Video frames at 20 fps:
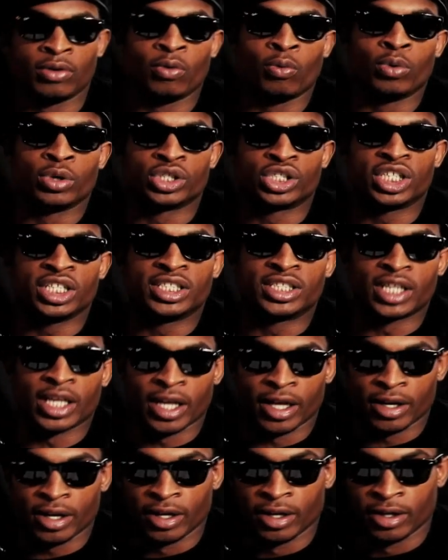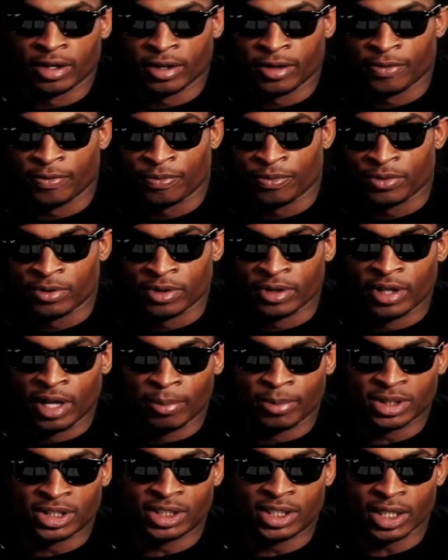What she said.
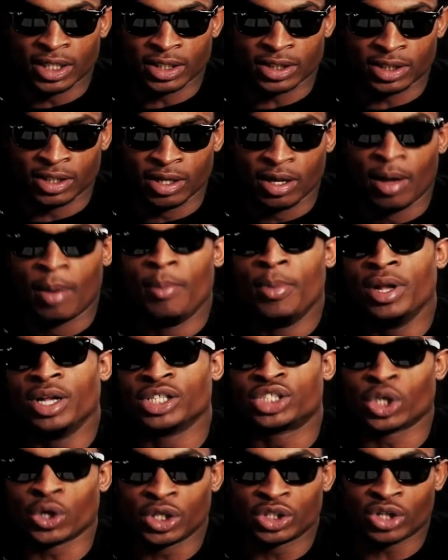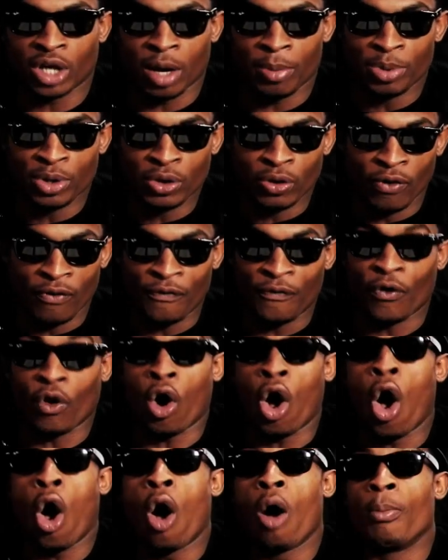Number six, military tribunal for
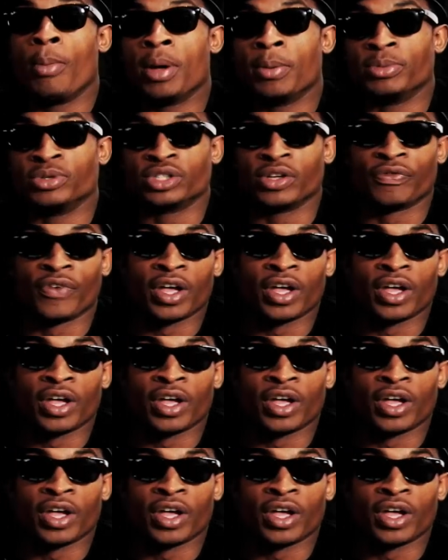all members of